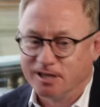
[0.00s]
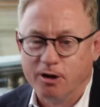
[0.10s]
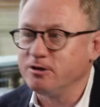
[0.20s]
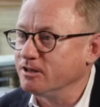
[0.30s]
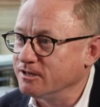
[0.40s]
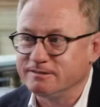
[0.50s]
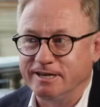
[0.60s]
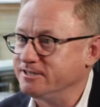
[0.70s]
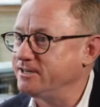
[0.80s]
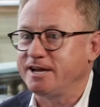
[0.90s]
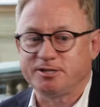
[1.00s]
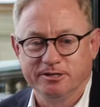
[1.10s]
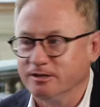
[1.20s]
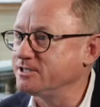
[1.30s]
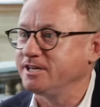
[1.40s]
local,
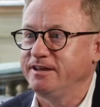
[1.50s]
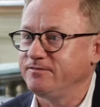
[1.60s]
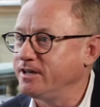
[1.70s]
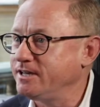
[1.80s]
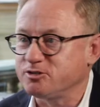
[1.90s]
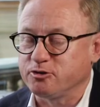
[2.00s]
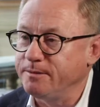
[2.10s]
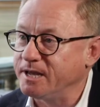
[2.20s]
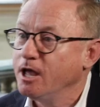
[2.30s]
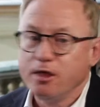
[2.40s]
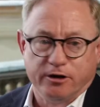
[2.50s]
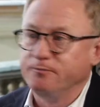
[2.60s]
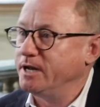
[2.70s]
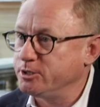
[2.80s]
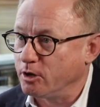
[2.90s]
international, TV, streaming, that
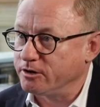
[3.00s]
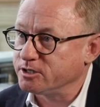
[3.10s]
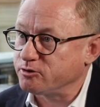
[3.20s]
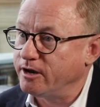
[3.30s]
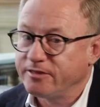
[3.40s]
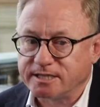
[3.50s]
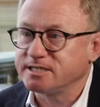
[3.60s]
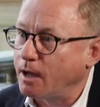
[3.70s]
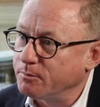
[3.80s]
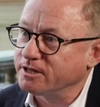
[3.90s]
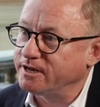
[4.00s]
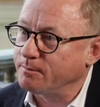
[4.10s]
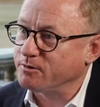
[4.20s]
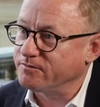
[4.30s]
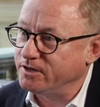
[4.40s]
have been shot in Australia. That's double the
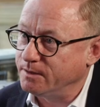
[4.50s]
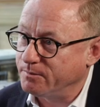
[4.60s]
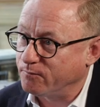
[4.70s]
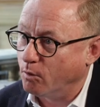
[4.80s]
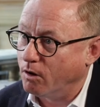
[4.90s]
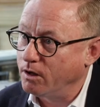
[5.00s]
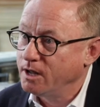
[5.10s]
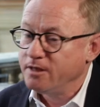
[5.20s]
number of the year before.